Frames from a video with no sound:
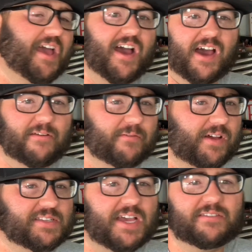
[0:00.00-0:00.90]
I didn't
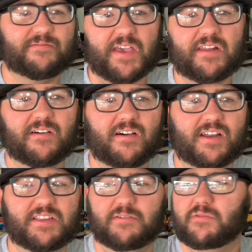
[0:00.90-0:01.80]
realize I had the fan
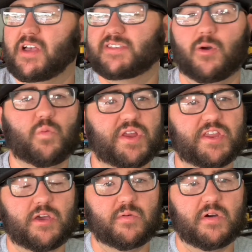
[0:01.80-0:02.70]
on. I didn't realize how
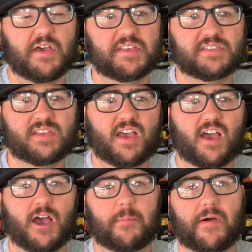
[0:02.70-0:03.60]
windy it was.
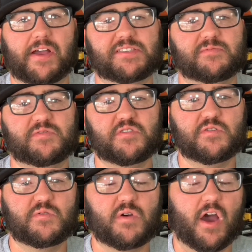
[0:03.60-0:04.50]
I got some
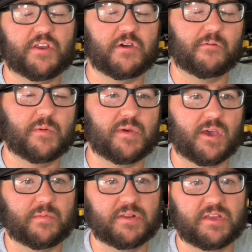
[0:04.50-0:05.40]
new audio equipment
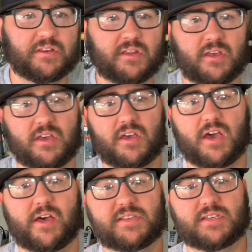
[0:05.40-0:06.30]
coming in.
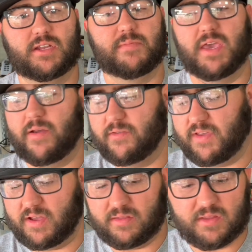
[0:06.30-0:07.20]
It's gonna make
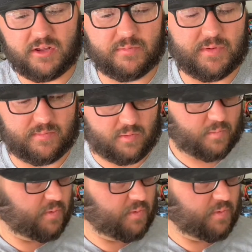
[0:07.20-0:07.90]
everything a little bit more,